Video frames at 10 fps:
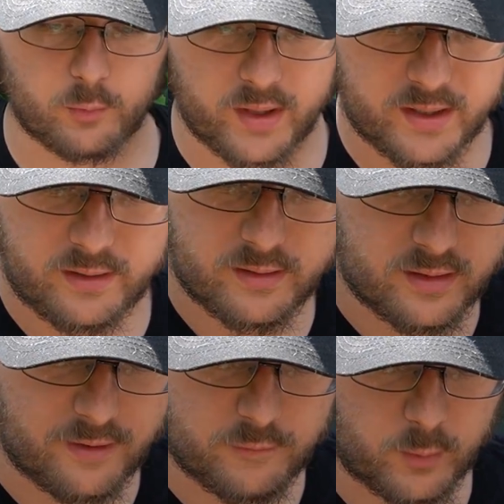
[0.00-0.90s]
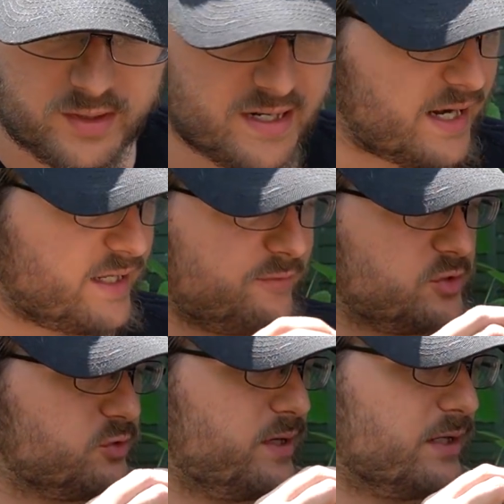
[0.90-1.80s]
you win, if you win, daddy give you
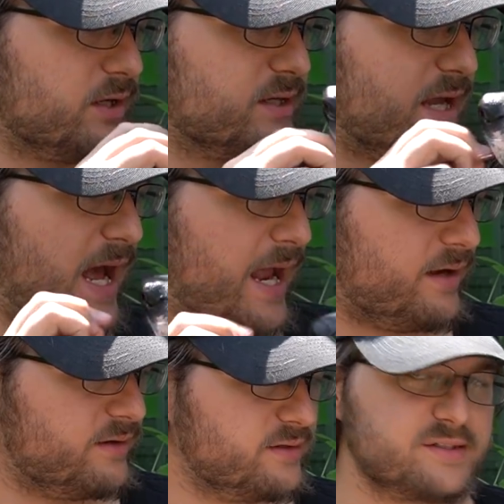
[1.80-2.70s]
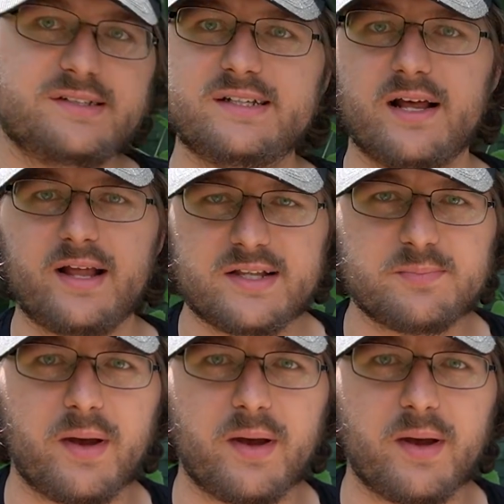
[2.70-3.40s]
a treat, look at that. See, now that's